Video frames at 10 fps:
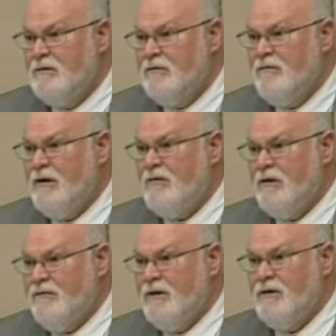federally
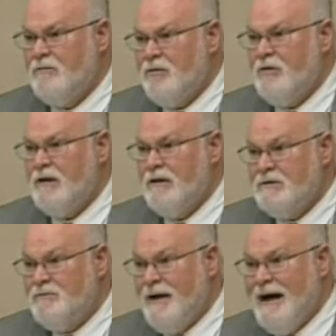funded programs
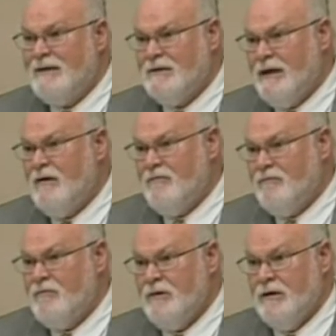back to
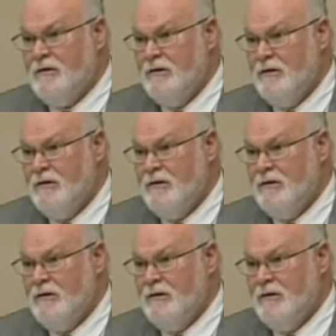California